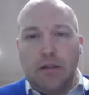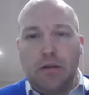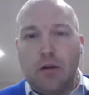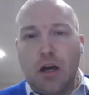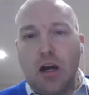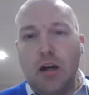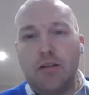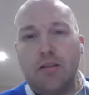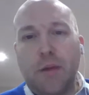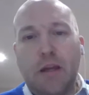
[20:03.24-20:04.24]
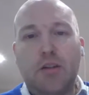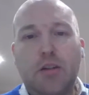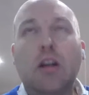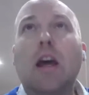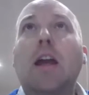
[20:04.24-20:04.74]
to
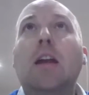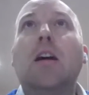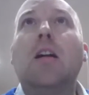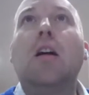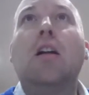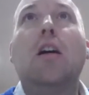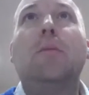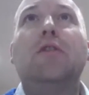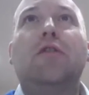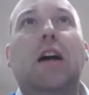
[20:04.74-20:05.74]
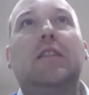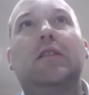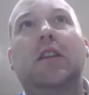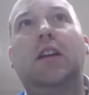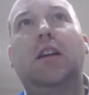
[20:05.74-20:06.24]
mention an urban
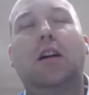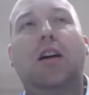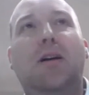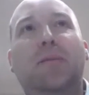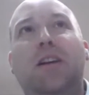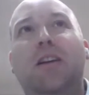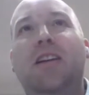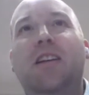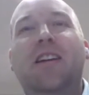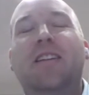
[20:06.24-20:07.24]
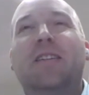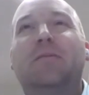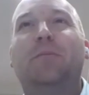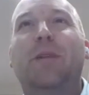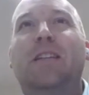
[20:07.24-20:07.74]
strategy in a
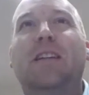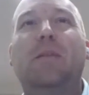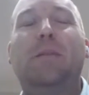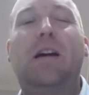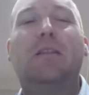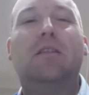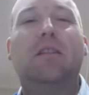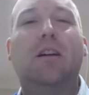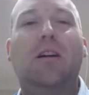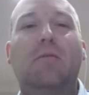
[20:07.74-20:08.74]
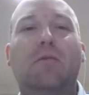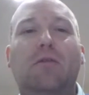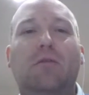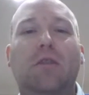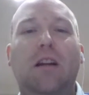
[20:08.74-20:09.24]
meeting about
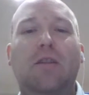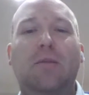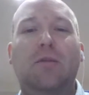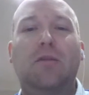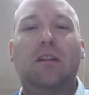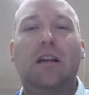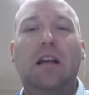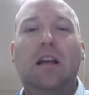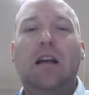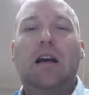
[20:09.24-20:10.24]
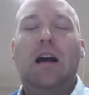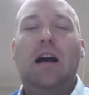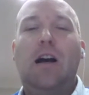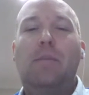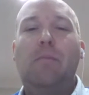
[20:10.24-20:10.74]
rural transport,
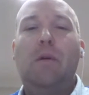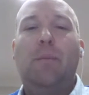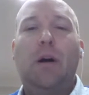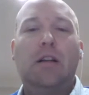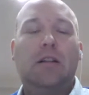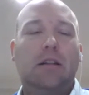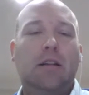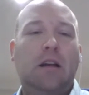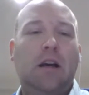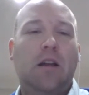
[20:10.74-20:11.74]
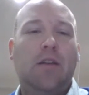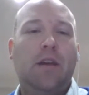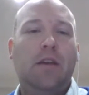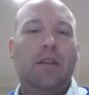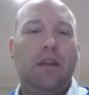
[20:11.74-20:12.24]
but
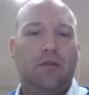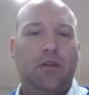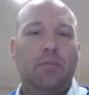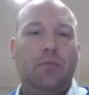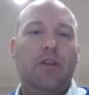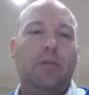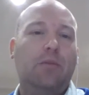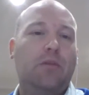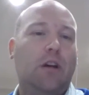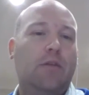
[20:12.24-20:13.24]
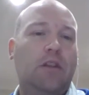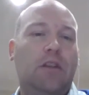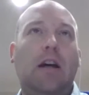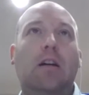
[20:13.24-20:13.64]
these principles that I've just